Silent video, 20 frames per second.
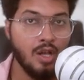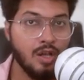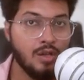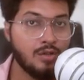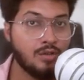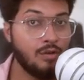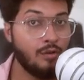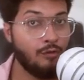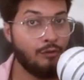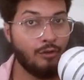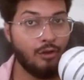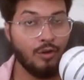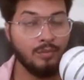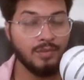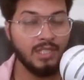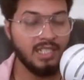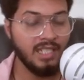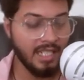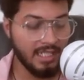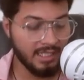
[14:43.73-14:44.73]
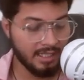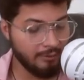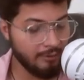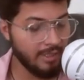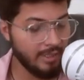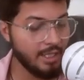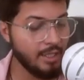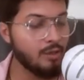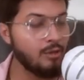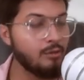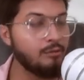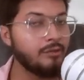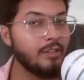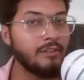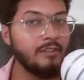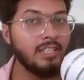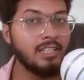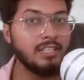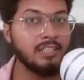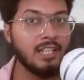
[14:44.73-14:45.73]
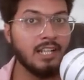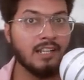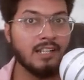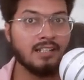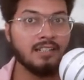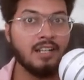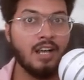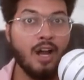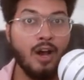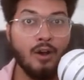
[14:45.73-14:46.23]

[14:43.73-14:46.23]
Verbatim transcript: so from the next video we will learn